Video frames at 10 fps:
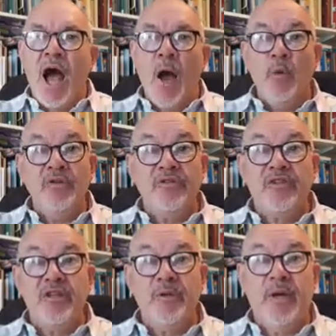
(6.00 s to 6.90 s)
I want
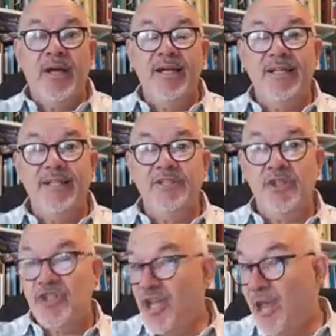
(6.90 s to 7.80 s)
to uh,
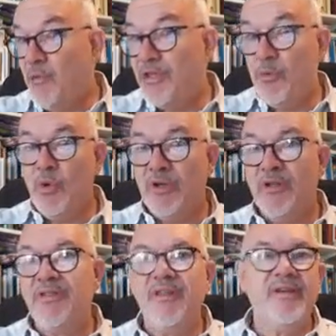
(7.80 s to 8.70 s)
just share with you one of
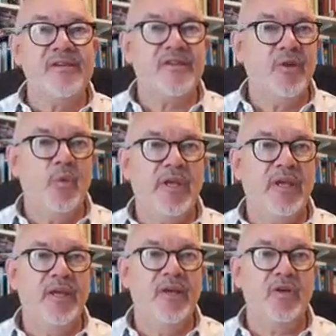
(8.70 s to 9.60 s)
the things that
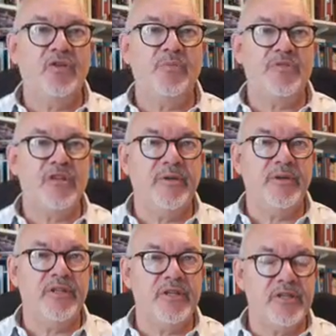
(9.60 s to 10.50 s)
we got up to
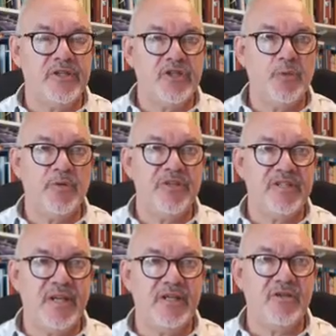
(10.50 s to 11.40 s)
at the
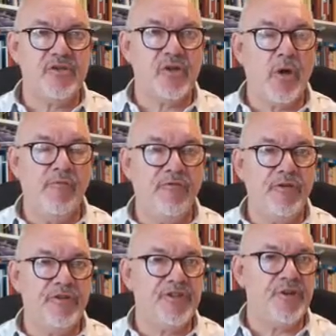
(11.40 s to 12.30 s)
superintendent's
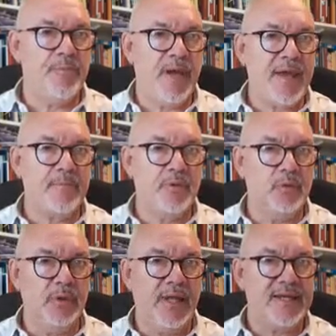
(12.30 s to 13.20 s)
conference at
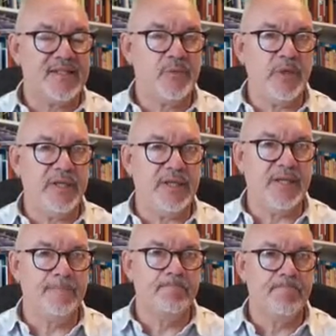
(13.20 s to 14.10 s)
Blackpool last
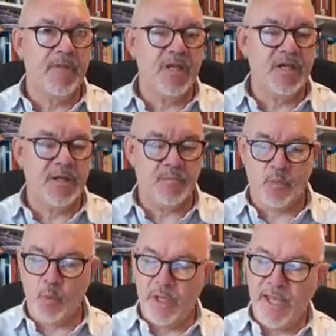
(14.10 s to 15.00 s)
week. Um,
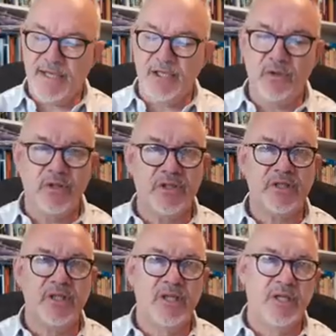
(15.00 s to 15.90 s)
we had a look at
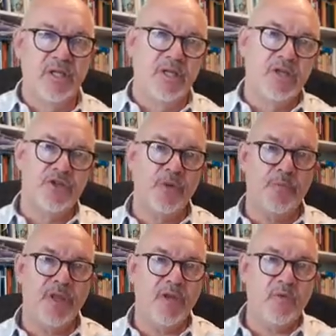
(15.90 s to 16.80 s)

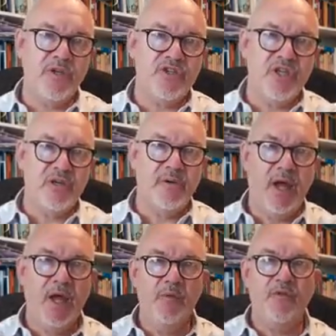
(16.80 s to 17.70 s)
something which you
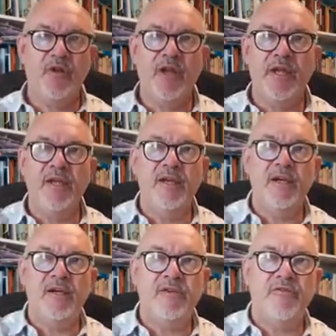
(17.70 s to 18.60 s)
hopefully
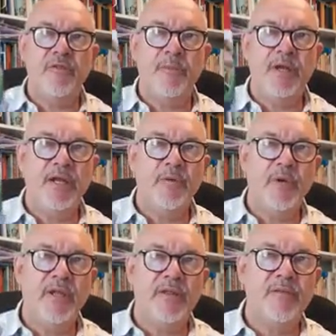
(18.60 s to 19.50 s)
are familiar
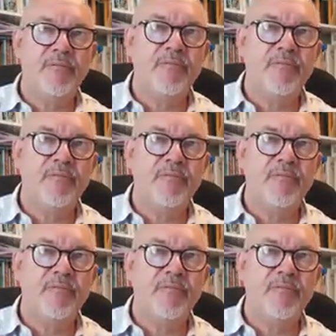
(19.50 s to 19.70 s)
with.